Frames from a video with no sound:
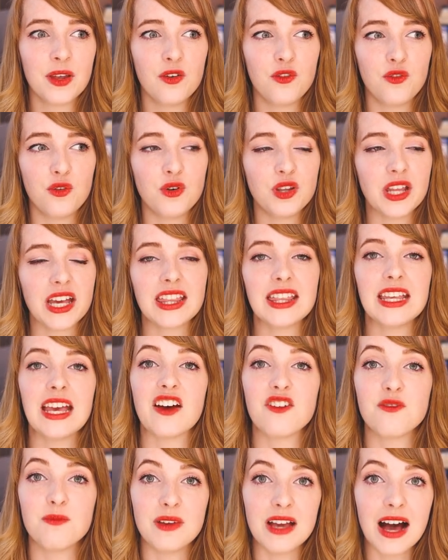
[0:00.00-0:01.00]
for like the
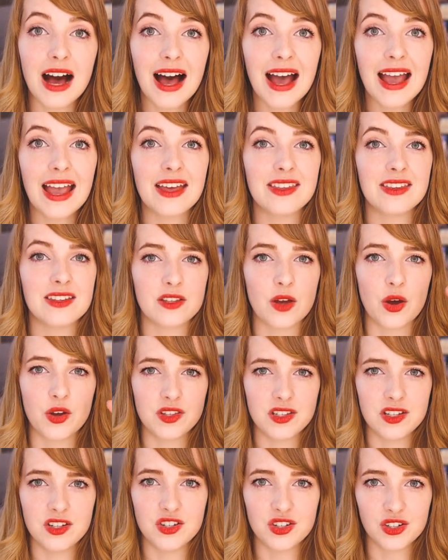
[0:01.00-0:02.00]
FBI and this
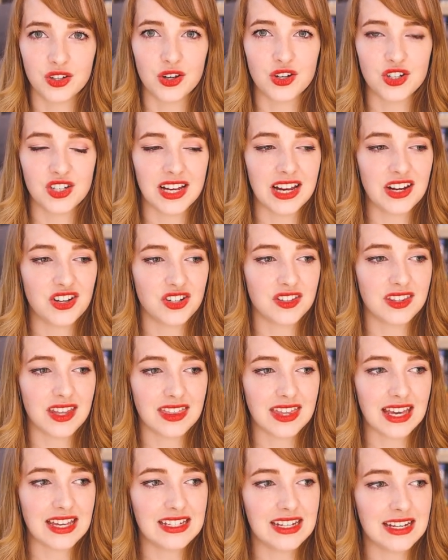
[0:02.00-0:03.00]
hostage negotiation
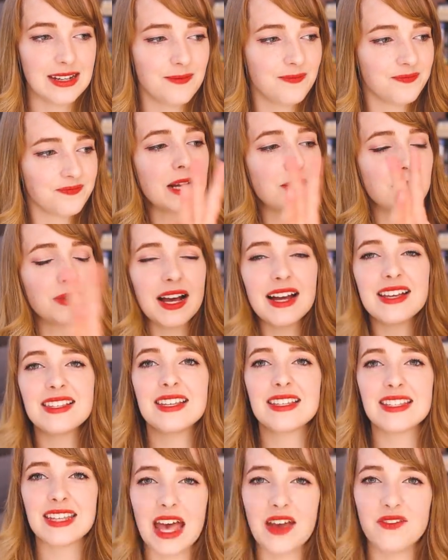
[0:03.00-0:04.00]
that they did and applies
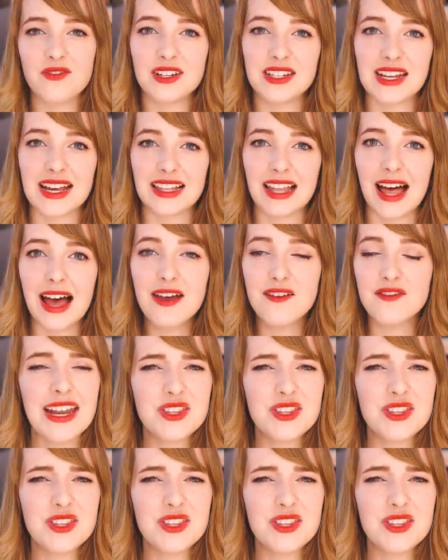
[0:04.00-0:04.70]
to everyday life.